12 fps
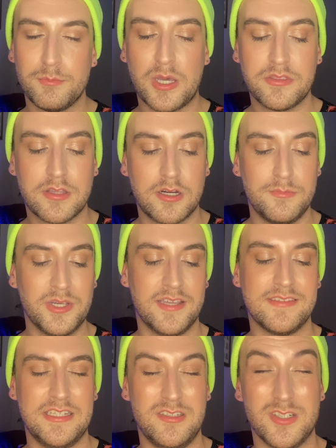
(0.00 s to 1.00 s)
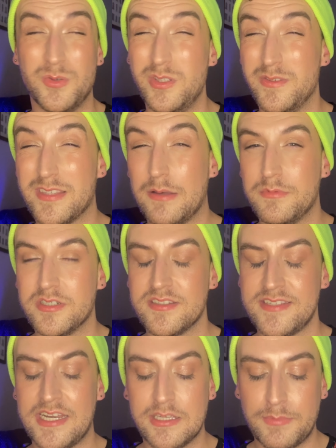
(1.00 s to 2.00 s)
monther because I don't use that much
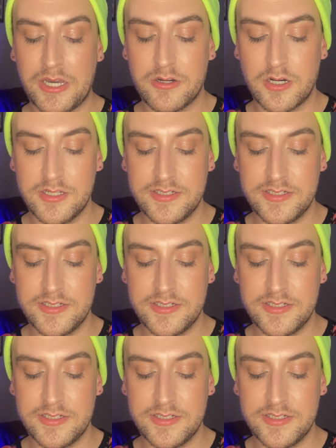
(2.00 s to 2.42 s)
setting powder on a